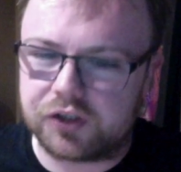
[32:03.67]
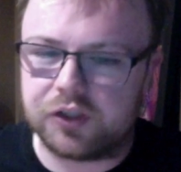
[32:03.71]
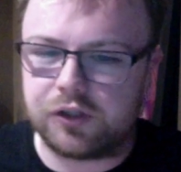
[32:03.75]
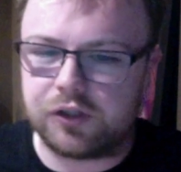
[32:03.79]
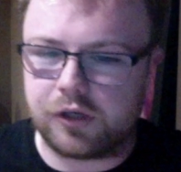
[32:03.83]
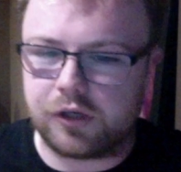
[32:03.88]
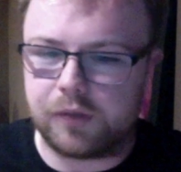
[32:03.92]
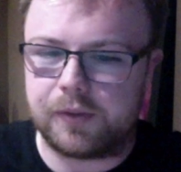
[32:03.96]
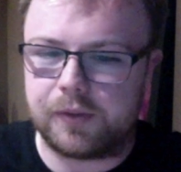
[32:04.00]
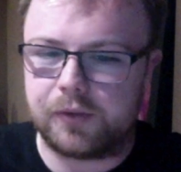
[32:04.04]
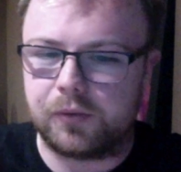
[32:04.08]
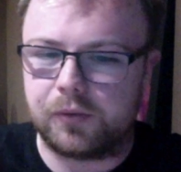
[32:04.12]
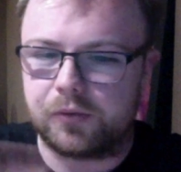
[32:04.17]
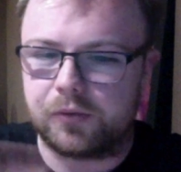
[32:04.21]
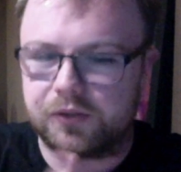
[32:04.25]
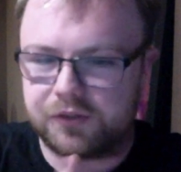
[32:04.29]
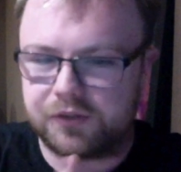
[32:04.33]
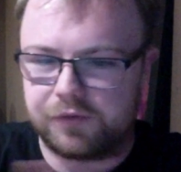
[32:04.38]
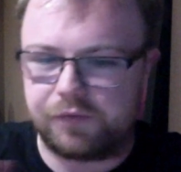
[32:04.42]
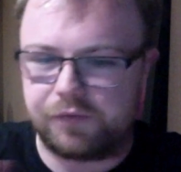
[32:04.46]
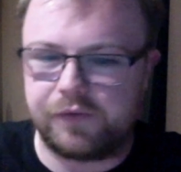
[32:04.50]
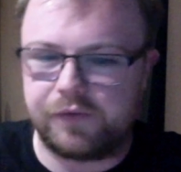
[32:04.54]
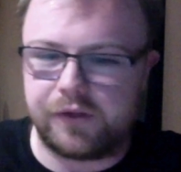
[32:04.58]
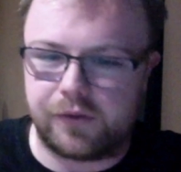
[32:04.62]
in order to
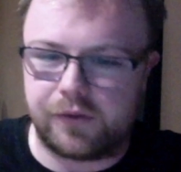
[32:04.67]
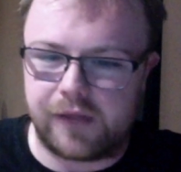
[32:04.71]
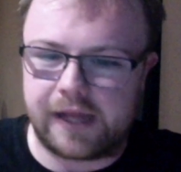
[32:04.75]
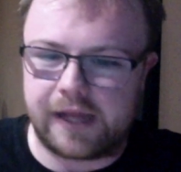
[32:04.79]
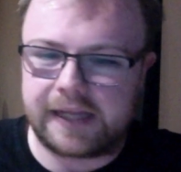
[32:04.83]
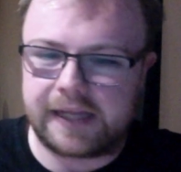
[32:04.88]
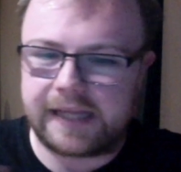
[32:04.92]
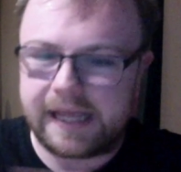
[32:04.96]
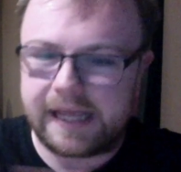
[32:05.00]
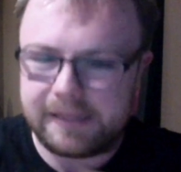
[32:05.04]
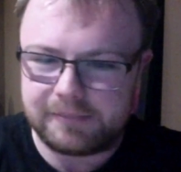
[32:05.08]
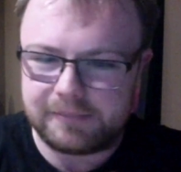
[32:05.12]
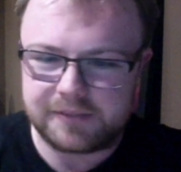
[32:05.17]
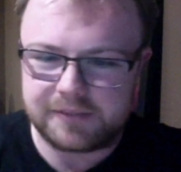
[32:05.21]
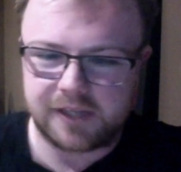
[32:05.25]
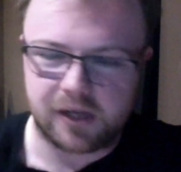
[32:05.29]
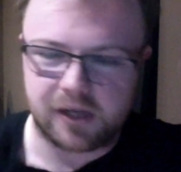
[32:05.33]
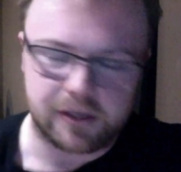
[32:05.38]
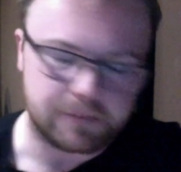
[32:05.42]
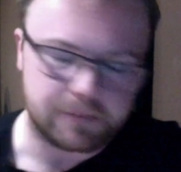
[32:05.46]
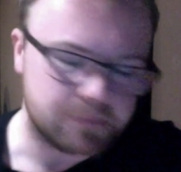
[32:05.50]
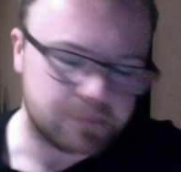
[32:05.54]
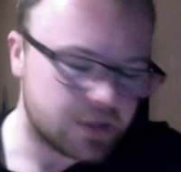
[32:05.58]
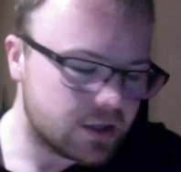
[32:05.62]
fill that game
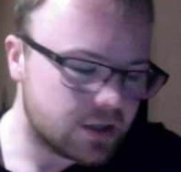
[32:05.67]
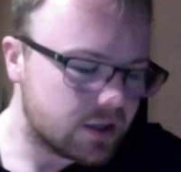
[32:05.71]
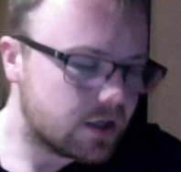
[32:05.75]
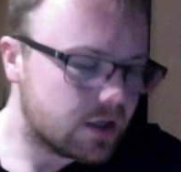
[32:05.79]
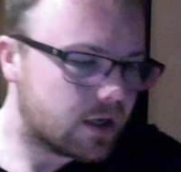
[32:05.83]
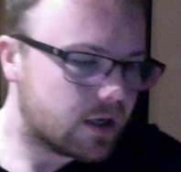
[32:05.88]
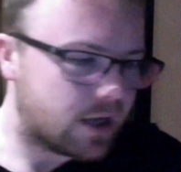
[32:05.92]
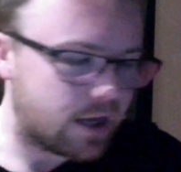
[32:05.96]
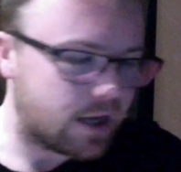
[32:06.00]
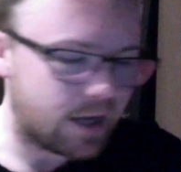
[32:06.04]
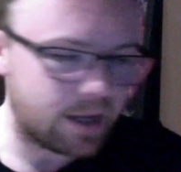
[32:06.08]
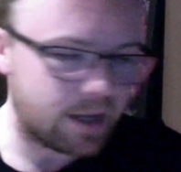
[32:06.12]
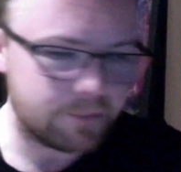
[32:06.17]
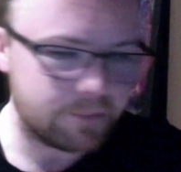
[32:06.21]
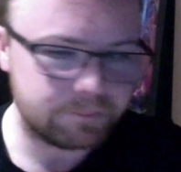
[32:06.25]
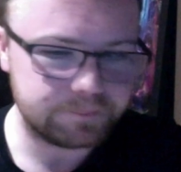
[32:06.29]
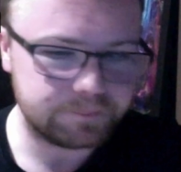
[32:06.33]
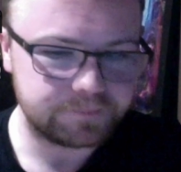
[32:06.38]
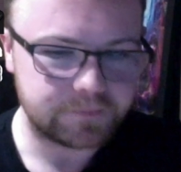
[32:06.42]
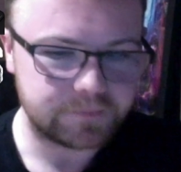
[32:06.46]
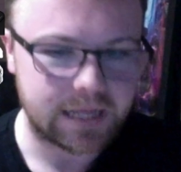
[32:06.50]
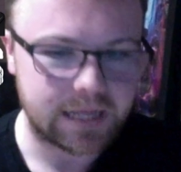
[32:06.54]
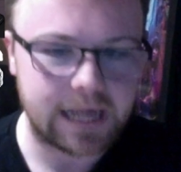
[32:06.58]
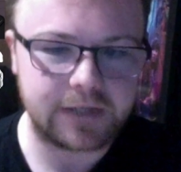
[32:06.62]
time.
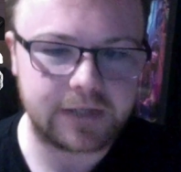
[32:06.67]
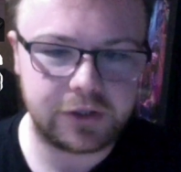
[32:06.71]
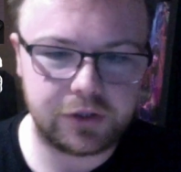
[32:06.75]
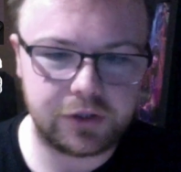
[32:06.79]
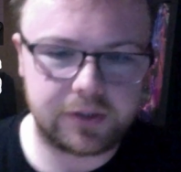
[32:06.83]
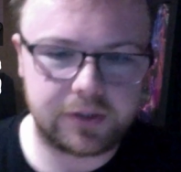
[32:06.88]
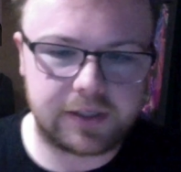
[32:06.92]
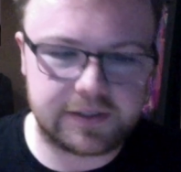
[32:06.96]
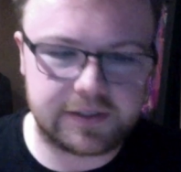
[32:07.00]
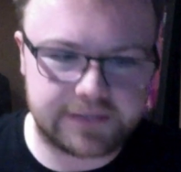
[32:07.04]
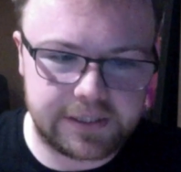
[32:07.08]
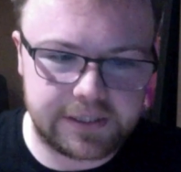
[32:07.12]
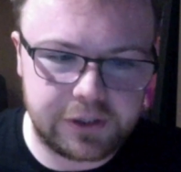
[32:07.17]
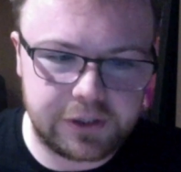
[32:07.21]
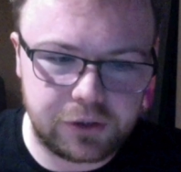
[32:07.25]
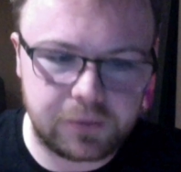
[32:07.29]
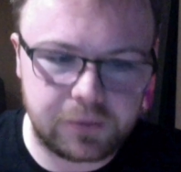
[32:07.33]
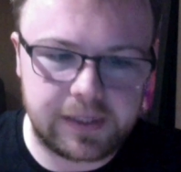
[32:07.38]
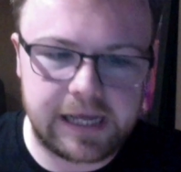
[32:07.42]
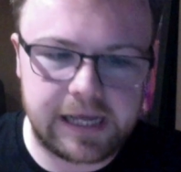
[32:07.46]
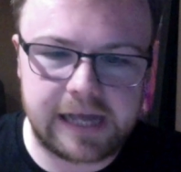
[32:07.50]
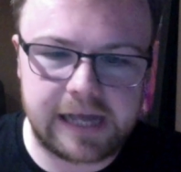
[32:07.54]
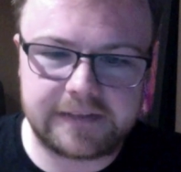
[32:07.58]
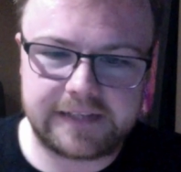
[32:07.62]
And because they knew
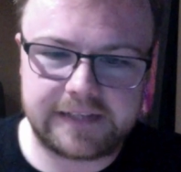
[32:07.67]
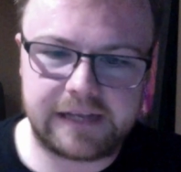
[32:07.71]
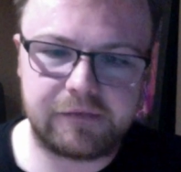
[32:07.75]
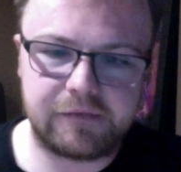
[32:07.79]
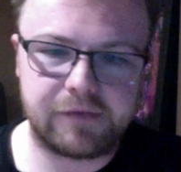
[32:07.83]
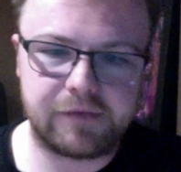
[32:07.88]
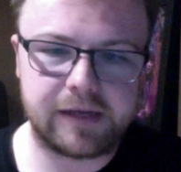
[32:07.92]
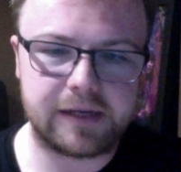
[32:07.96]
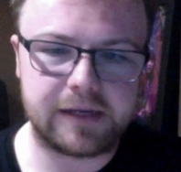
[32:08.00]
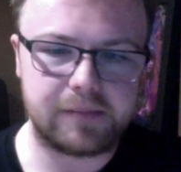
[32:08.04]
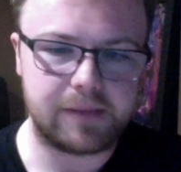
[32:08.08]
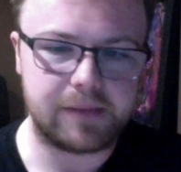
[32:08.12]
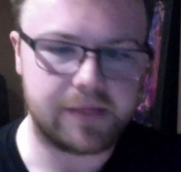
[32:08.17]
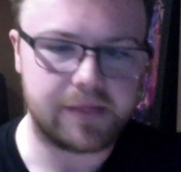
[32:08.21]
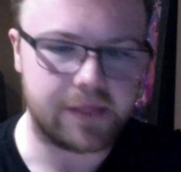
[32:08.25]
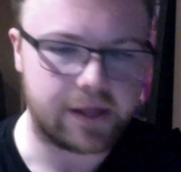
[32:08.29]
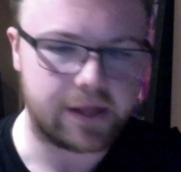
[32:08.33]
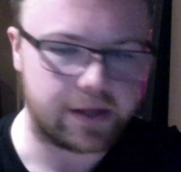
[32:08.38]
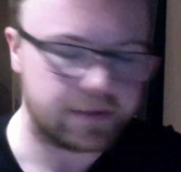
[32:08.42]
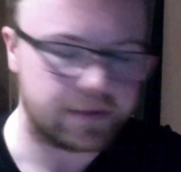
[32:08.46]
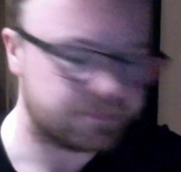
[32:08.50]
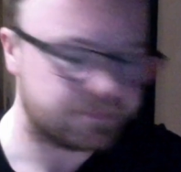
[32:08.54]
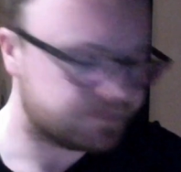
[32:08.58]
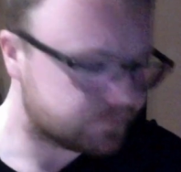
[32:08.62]
they had to get Venom in
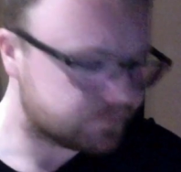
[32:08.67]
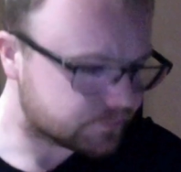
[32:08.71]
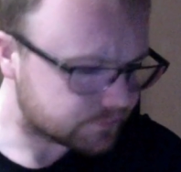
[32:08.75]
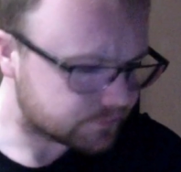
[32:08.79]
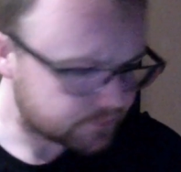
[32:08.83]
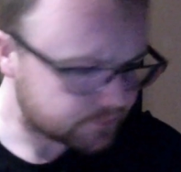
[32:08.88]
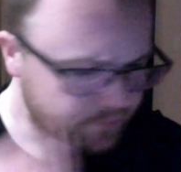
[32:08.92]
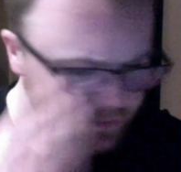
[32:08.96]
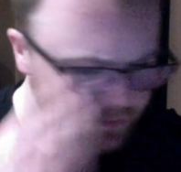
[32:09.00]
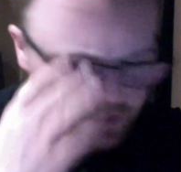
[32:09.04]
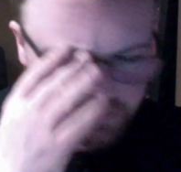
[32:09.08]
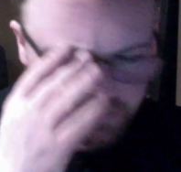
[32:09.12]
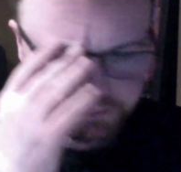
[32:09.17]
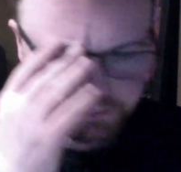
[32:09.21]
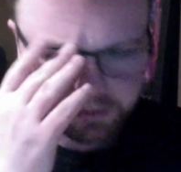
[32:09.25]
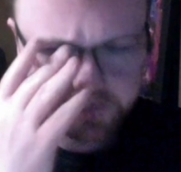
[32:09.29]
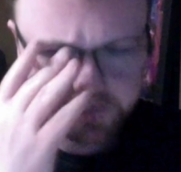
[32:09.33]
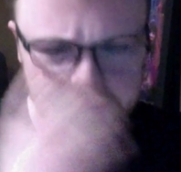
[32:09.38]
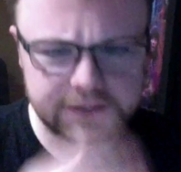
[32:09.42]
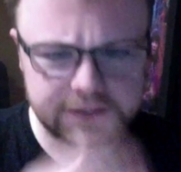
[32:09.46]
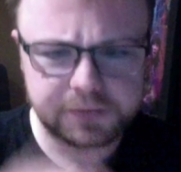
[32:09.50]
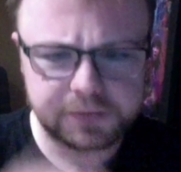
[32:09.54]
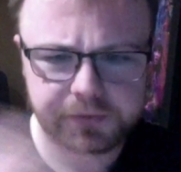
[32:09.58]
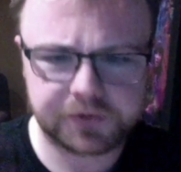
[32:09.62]
there. But
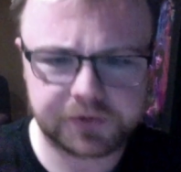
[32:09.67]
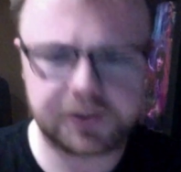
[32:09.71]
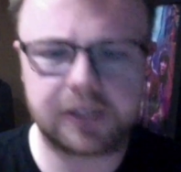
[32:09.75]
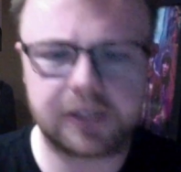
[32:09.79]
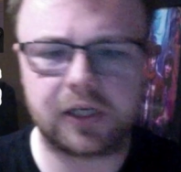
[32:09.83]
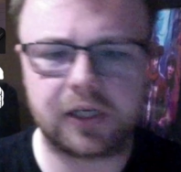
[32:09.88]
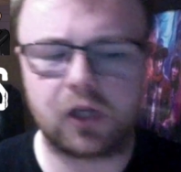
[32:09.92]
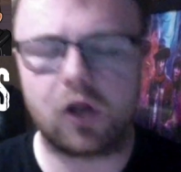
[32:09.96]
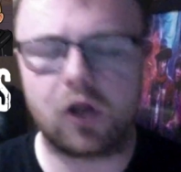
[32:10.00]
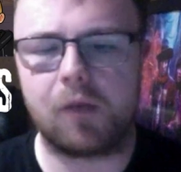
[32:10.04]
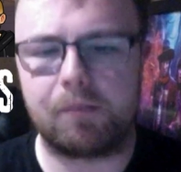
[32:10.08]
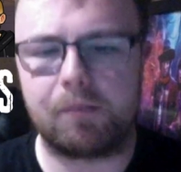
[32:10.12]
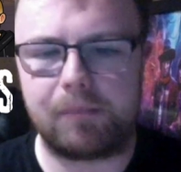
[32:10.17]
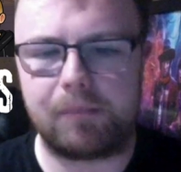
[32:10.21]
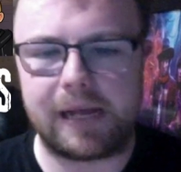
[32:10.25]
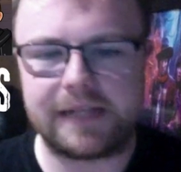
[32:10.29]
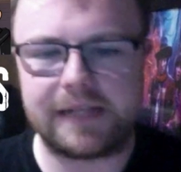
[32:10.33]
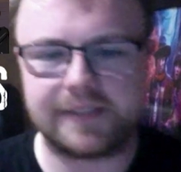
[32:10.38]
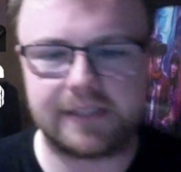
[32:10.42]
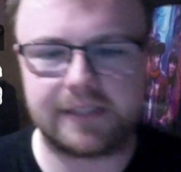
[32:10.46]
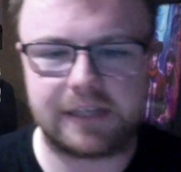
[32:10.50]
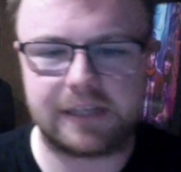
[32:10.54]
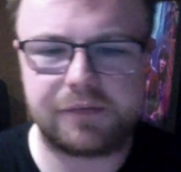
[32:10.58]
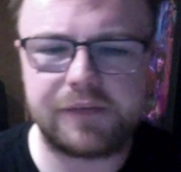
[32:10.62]
this was done a lot
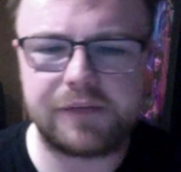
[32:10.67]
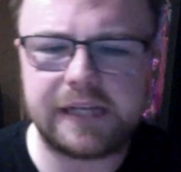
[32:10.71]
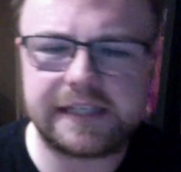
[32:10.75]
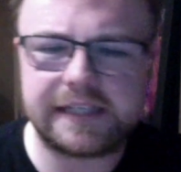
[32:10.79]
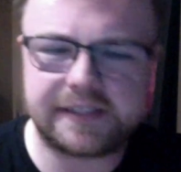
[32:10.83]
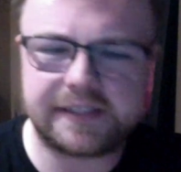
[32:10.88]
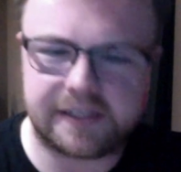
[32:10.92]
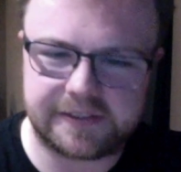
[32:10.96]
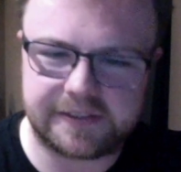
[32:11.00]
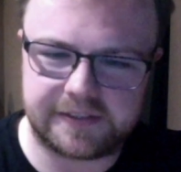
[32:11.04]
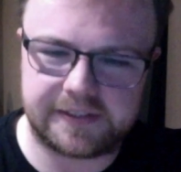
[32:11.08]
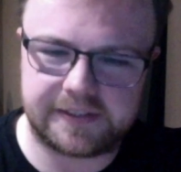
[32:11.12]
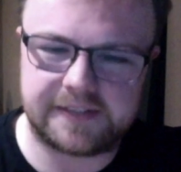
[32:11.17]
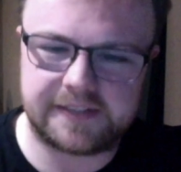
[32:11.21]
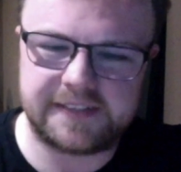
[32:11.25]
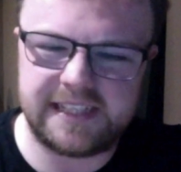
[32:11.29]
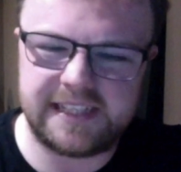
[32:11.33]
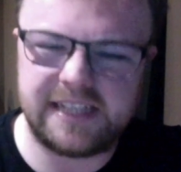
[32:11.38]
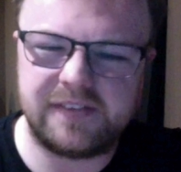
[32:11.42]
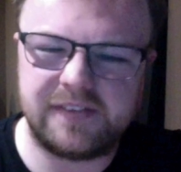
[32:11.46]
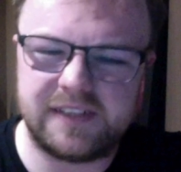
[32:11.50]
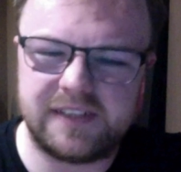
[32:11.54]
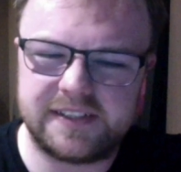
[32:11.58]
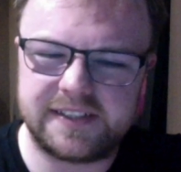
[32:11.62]
better. And I think it's because of the
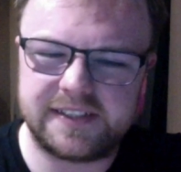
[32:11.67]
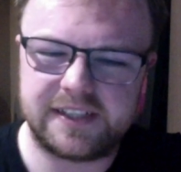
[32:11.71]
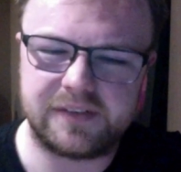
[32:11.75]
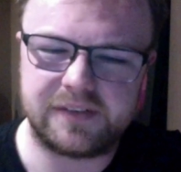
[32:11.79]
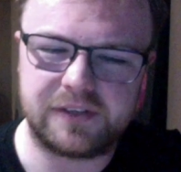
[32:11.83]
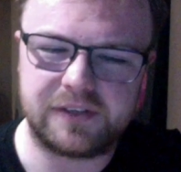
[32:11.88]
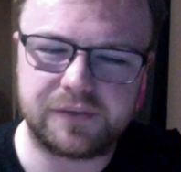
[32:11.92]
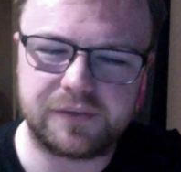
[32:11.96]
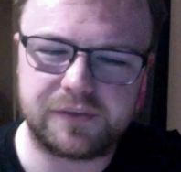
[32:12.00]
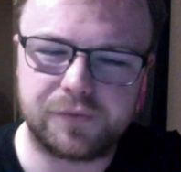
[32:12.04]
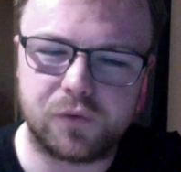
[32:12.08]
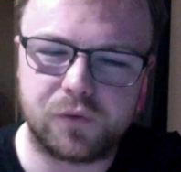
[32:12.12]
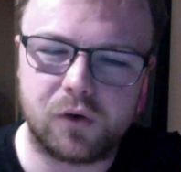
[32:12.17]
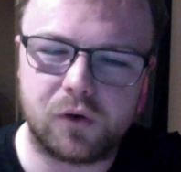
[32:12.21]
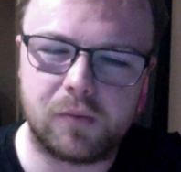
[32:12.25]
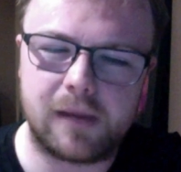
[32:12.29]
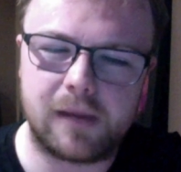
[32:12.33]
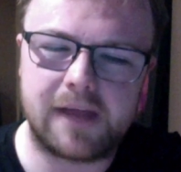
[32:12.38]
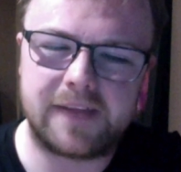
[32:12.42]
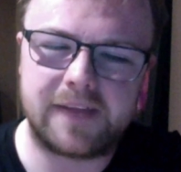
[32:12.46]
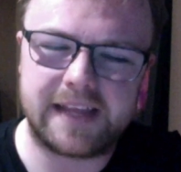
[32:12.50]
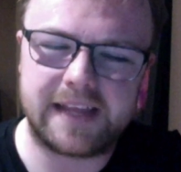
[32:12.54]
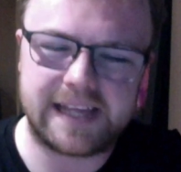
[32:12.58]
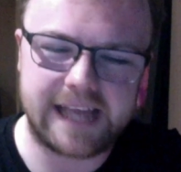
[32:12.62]
TV series format
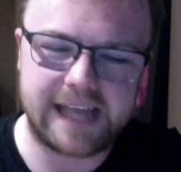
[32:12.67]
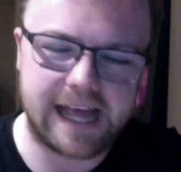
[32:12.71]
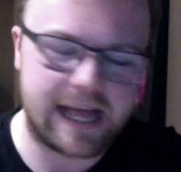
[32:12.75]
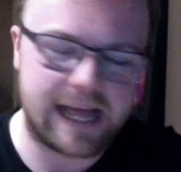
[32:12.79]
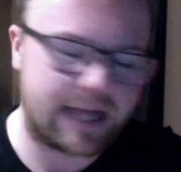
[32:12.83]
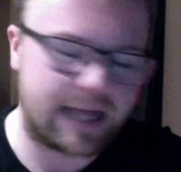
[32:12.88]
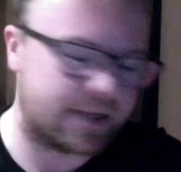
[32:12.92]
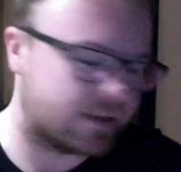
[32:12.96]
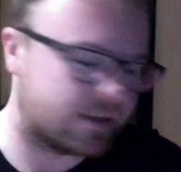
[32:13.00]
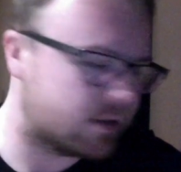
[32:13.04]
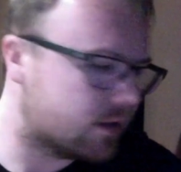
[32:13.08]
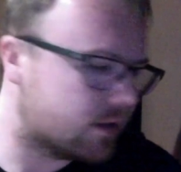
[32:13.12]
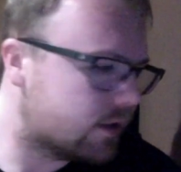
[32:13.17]
they can.